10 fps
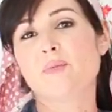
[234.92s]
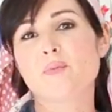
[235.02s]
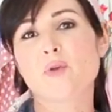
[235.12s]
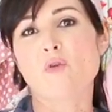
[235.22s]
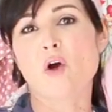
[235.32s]

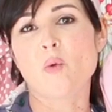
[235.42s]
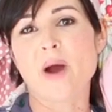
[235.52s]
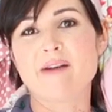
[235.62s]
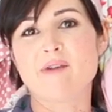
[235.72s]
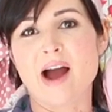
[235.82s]
them the wrong
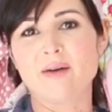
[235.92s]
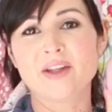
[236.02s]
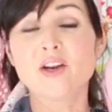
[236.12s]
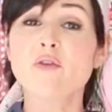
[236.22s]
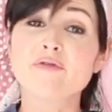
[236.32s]
way around.
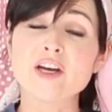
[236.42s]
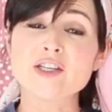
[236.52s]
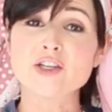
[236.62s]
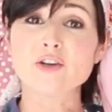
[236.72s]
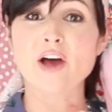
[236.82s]
They're not
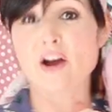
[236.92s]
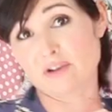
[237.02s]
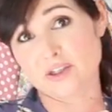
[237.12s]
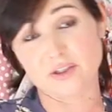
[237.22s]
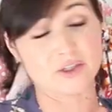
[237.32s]
vertical, they're
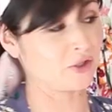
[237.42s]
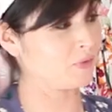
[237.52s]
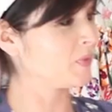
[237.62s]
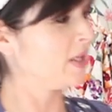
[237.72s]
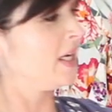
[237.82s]
horizontal.